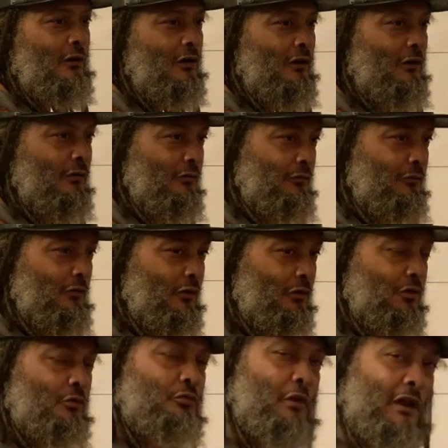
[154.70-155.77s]
or, or
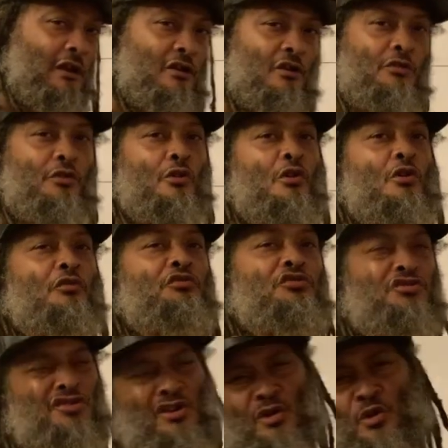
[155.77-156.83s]
the rate of the earth
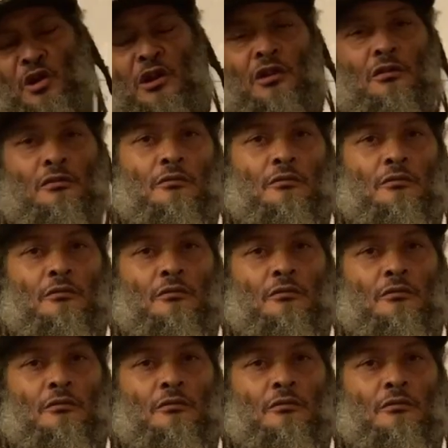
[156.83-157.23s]
turning,